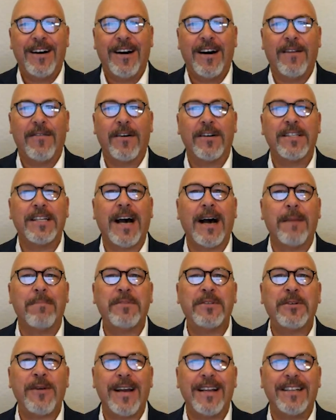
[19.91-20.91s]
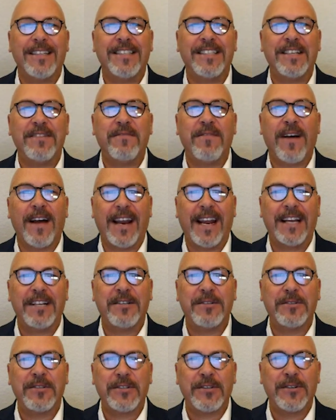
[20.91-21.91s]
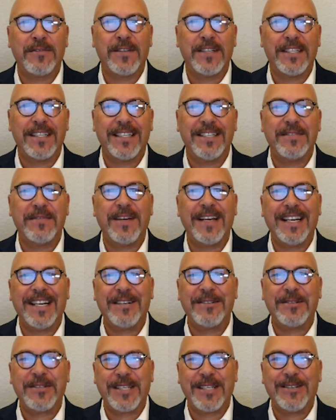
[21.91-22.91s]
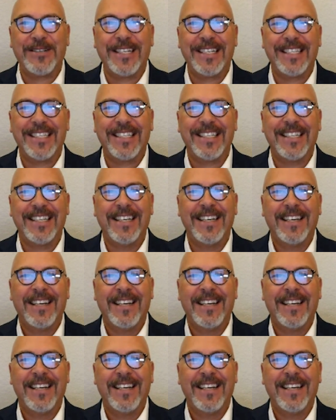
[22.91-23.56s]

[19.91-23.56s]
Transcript: of our Top Trends in Financial Services video series.